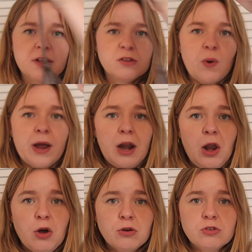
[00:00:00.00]
It's quite a
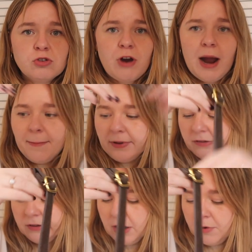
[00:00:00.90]
long strap,
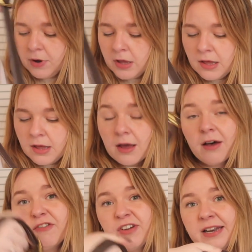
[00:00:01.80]
so
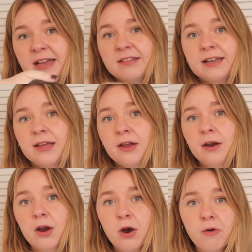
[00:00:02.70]
it'll fit nicely
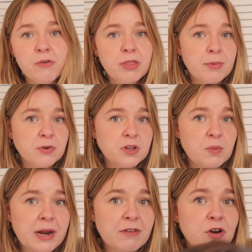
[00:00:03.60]
over the body
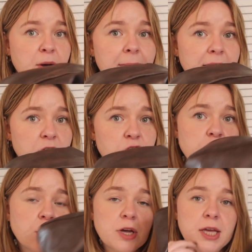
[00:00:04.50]
when I've got a big
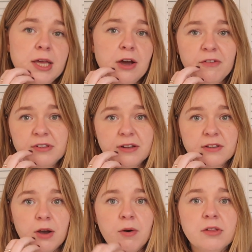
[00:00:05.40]
chunky
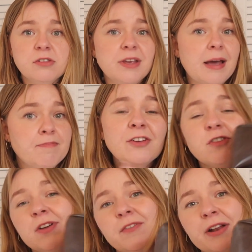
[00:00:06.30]
oversized coat on. So yeah, I
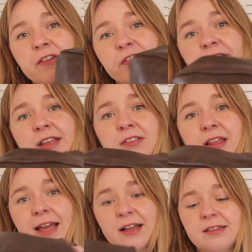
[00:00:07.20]
do really, really love this.
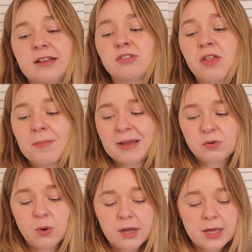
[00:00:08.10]
It's like I say, it's not the best
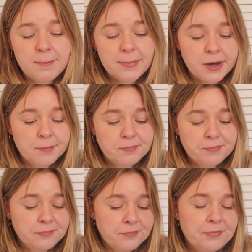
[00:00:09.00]
quality, but
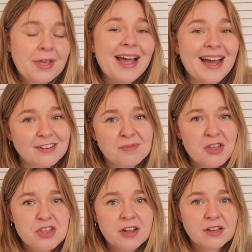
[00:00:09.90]
I had to
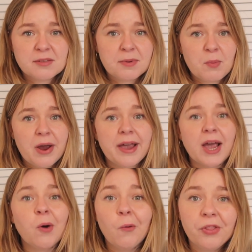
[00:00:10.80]
mention it because I've been wearing
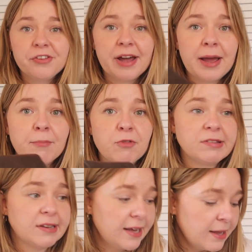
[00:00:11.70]
it all the time
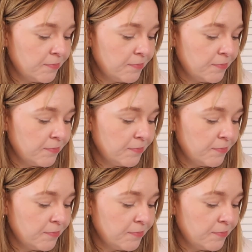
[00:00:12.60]
recently.